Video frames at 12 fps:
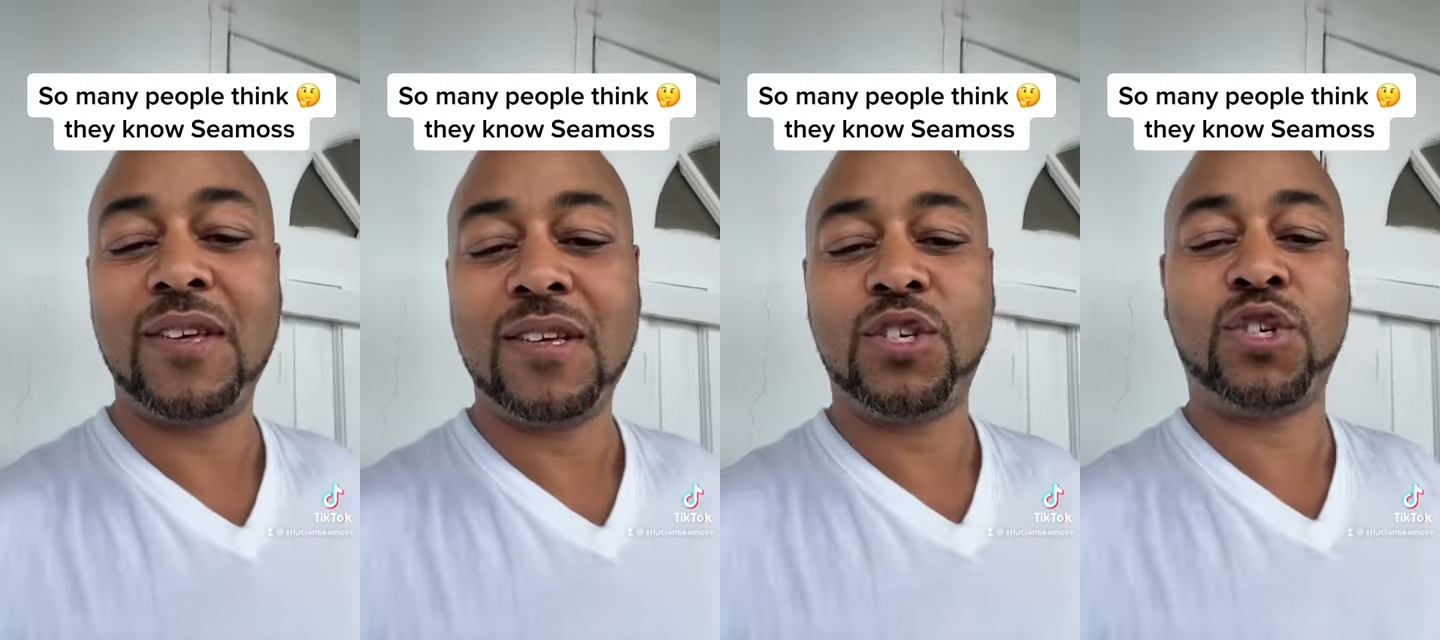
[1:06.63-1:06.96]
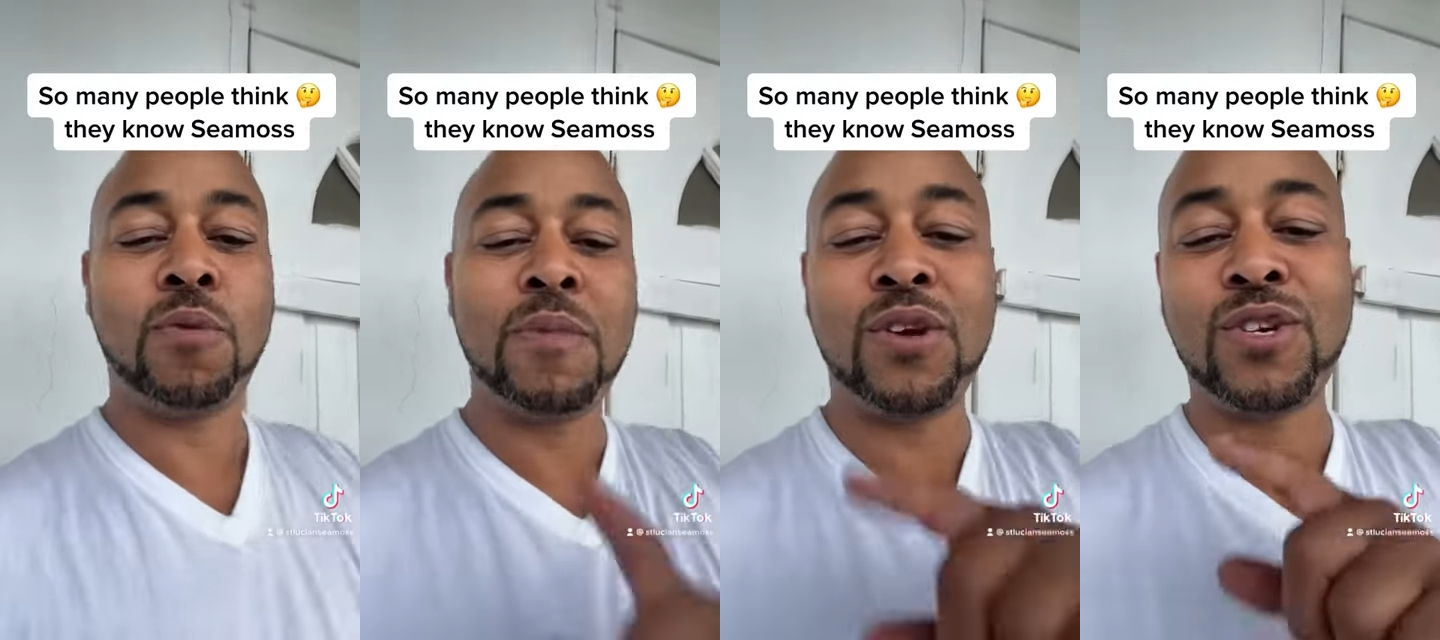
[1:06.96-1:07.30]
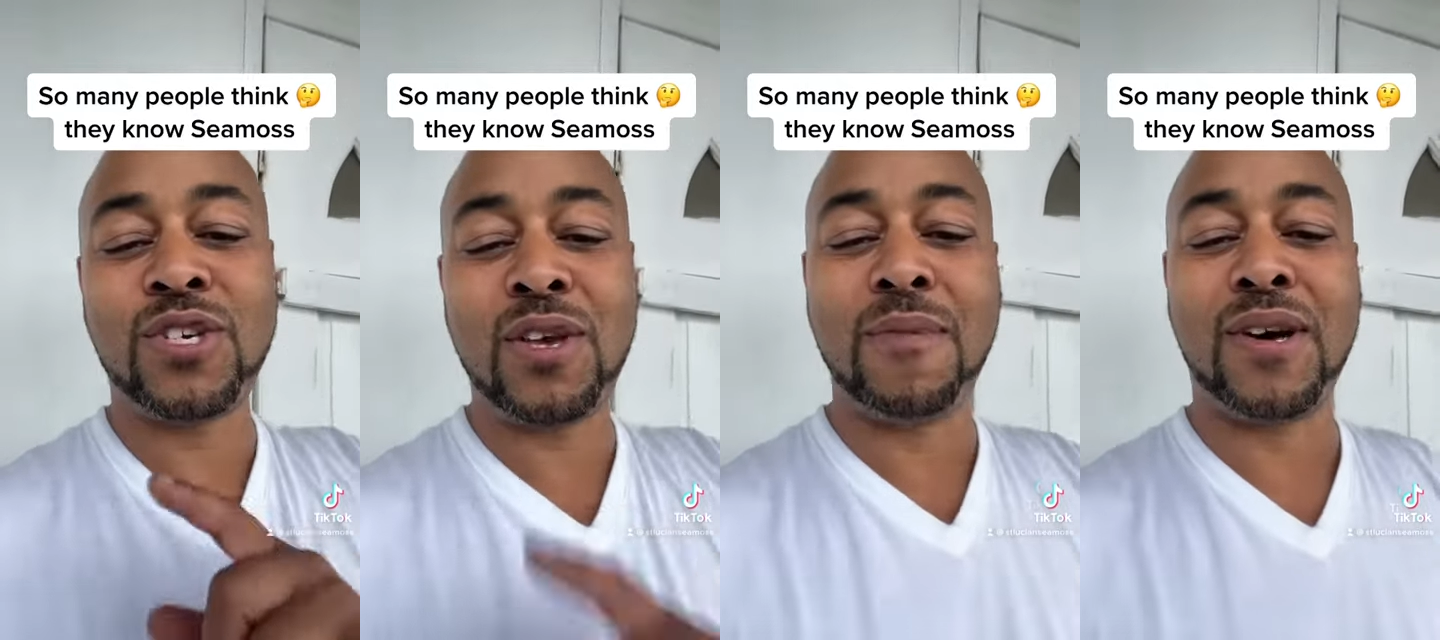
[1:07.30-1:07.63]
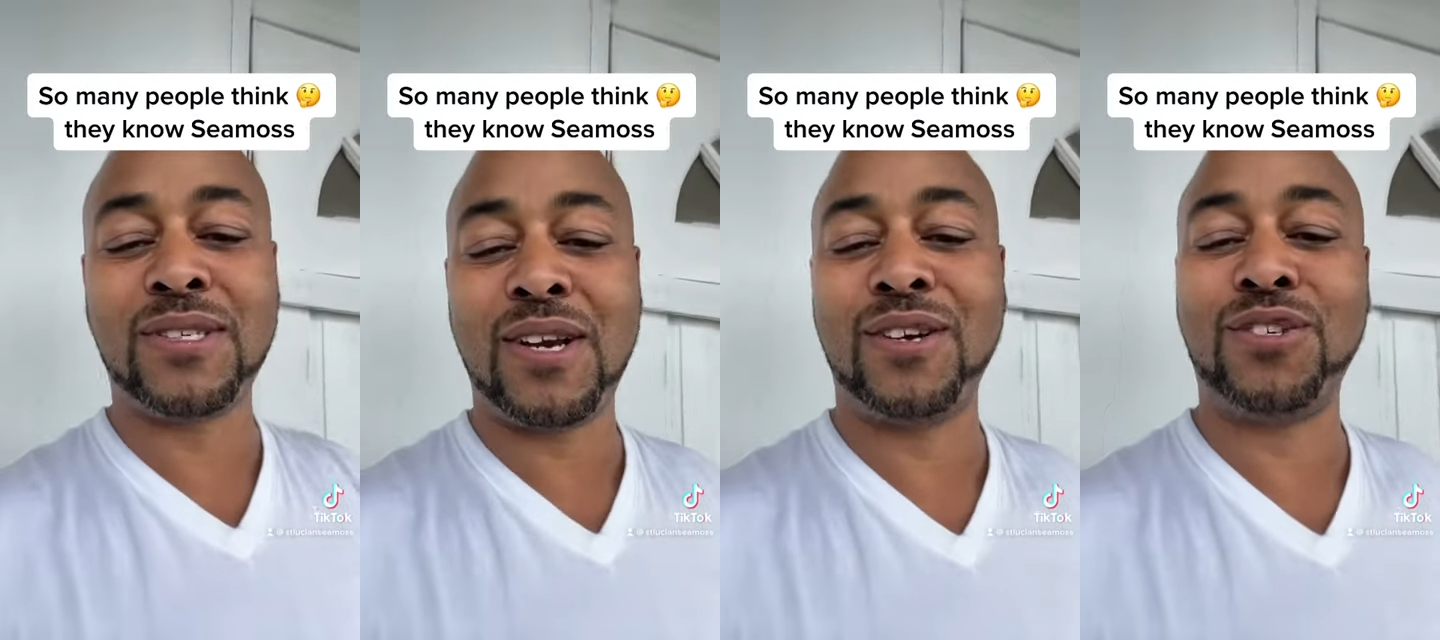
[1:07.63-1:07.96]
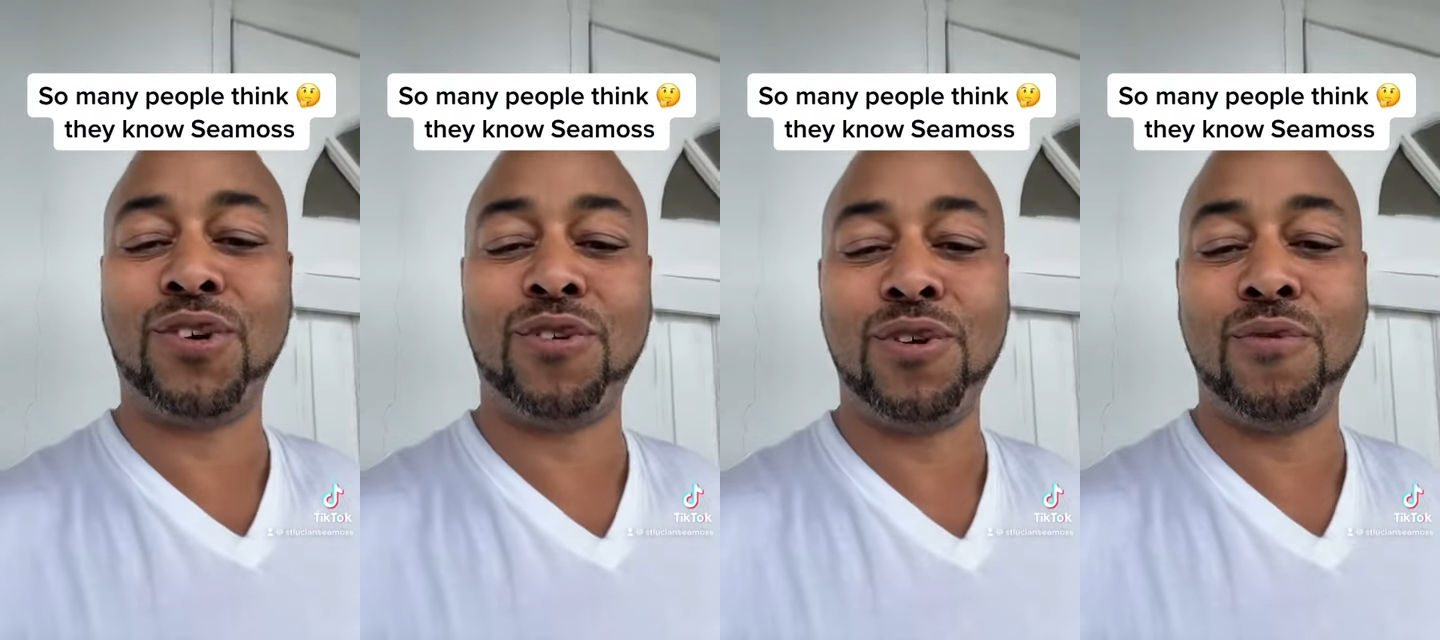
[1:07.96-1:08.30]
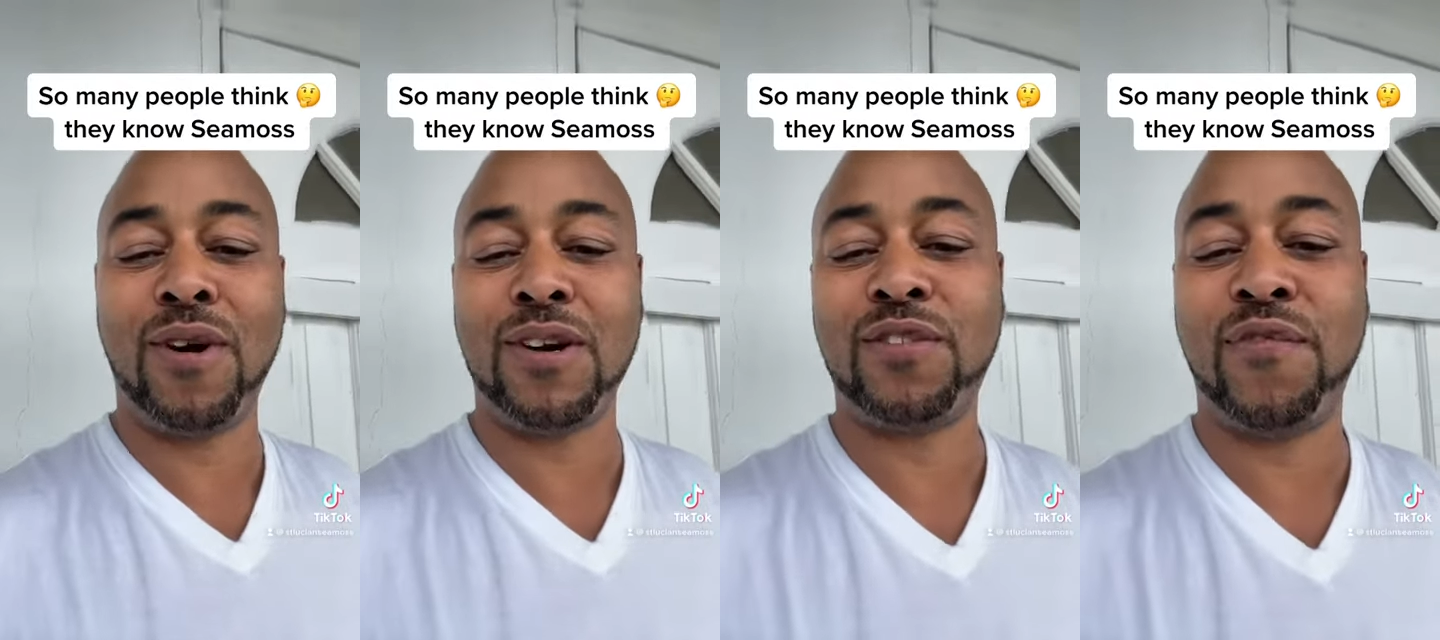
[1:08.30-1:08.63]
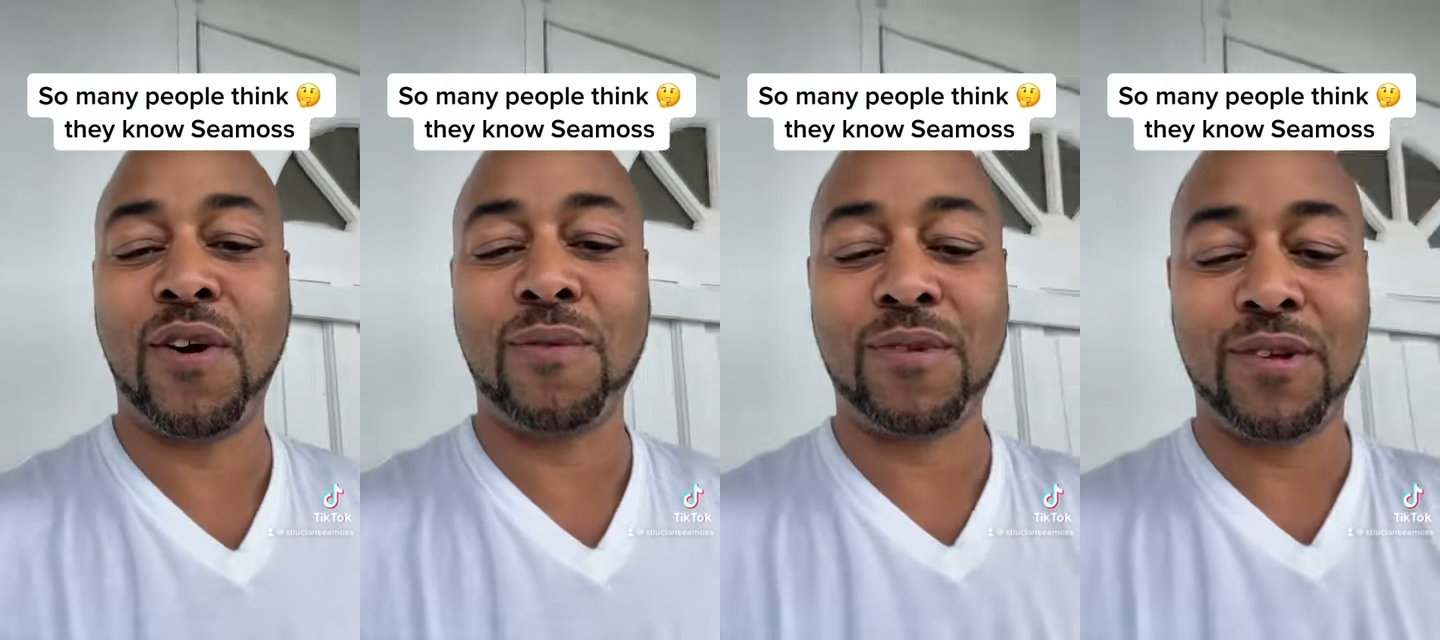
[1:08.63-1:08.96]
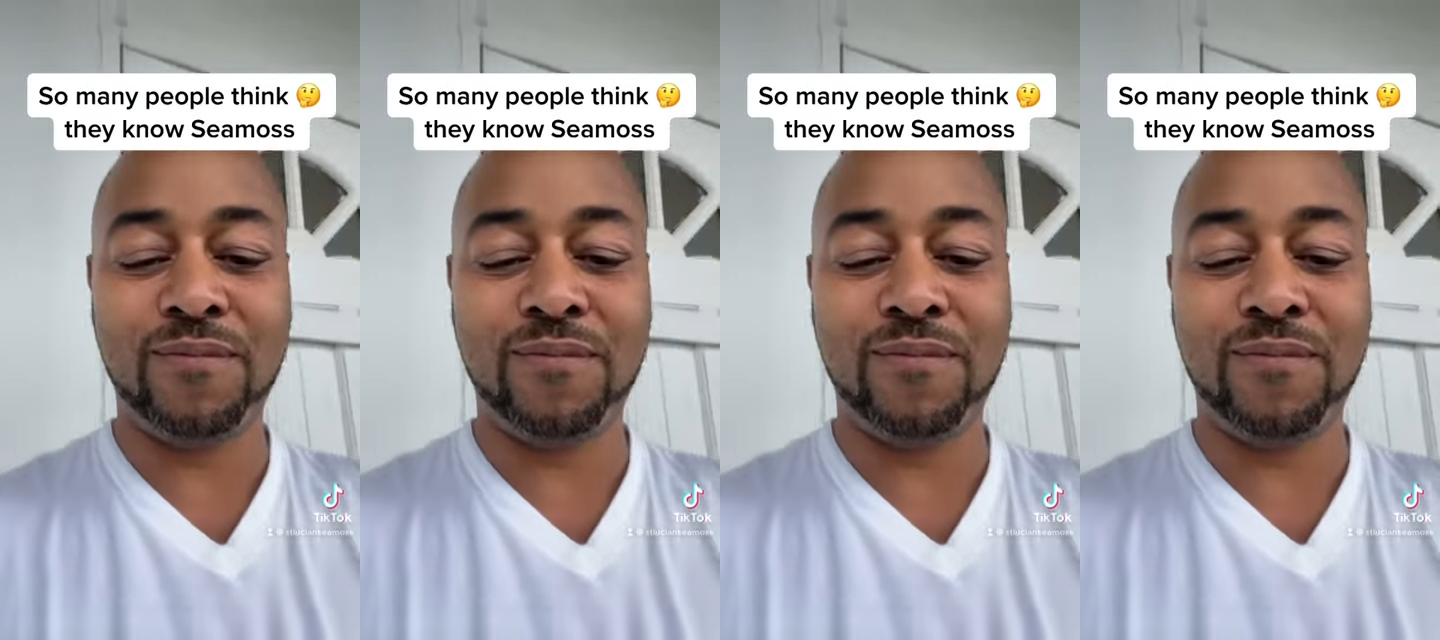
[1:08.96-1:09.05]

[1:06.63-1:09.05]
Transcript: Show me your sea moss, and I'll show you where it's farmed.